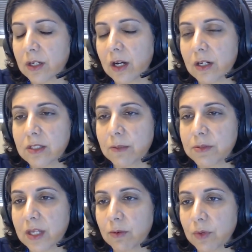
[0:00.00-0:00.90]

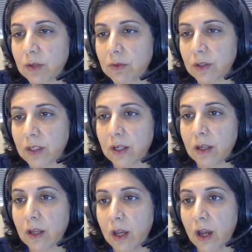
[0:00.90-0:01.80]
concepts that we
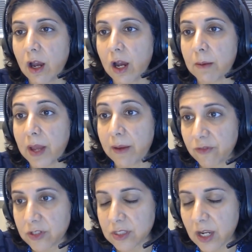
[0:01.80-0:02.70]
really
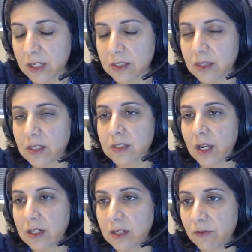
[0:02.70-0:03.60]
emphasized in the
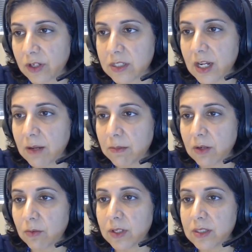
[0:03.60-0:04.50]
scientific
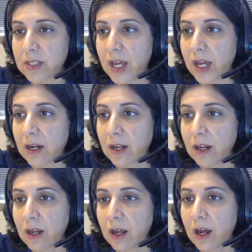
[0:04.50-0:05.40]
statement was that
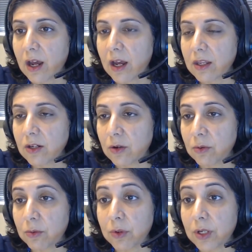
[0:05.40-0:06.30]
you
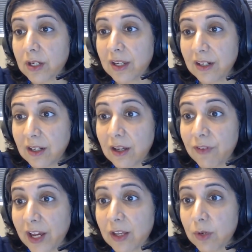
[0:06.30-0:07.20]
know kidney
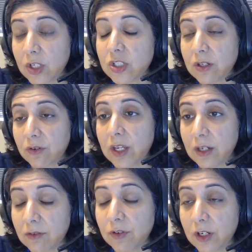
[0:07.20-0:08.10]
evaluation of
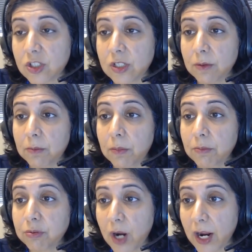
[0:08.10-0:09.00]
kidney function
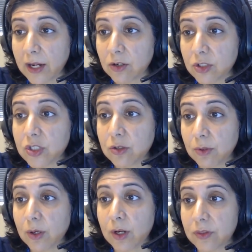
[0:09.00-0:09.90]
prior to
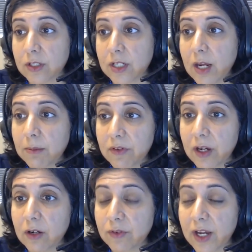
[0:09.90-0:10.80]
or at the time of
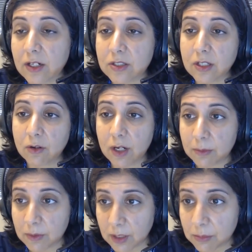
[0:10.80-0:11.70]
LVAD is
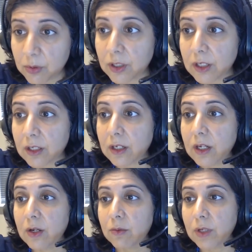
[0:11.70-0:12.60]
incredibly important.
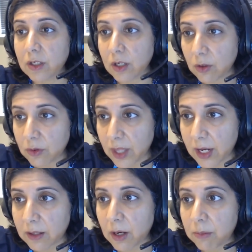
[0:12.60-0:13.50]
We know
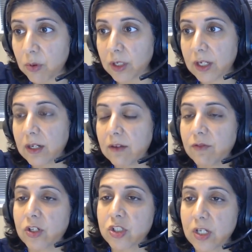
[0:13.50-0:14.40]
that poor kidney
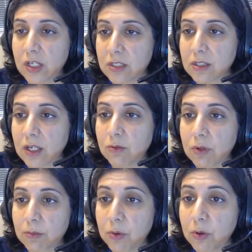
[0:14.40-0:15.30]
function is linked
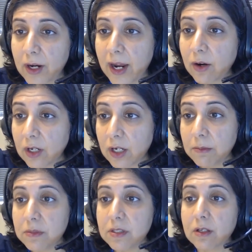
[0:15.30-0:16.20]
with poor
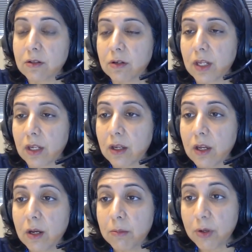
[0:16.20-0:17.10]
outcomes, including
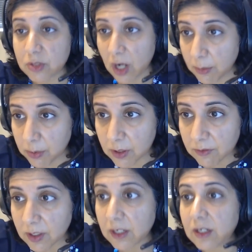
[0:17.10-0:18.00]

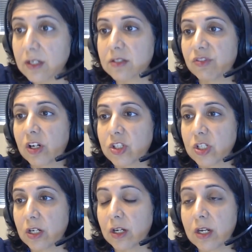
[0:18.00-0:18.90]
postoperative kidney
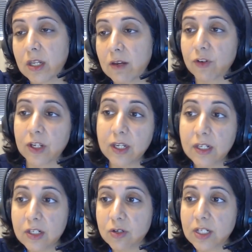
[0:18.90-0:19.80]
dysfunction, a need for
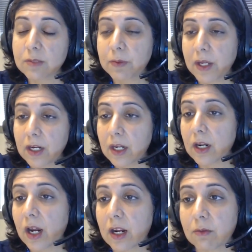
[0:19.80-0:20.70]
kidney transplant,
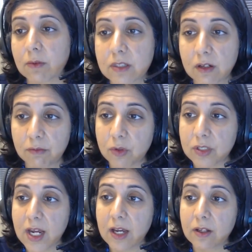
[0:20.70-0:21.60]
and higher risk of
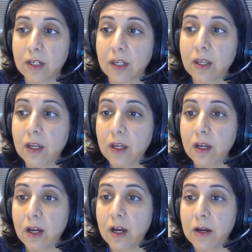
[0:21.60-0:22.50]
mortality.
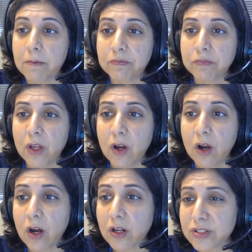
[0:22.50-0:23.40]
Um,
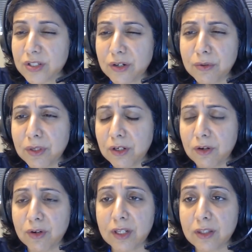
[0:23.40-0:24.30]
Also,
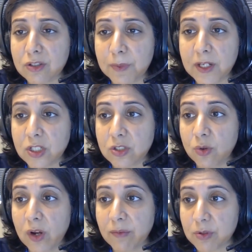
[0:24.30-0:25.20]
in those patients
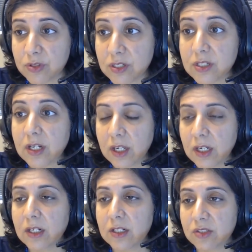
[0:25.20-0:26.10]
who have persistent
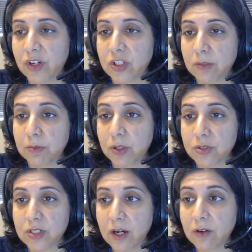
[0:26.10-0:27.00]
kidney dysfunction
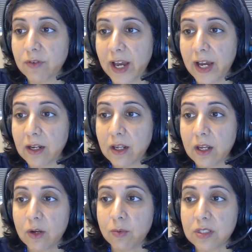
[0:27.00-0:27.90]
post LVAD,
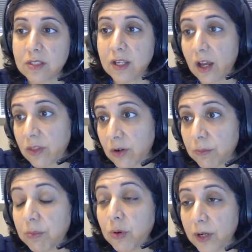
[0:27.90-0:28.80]
we see other
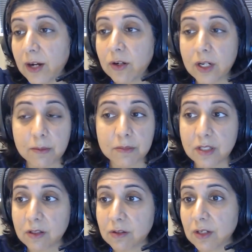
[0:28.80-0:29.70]
poor outcomes,
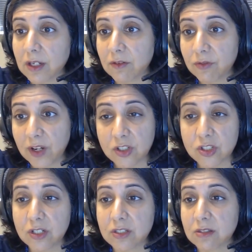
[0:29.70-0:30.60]
including infections,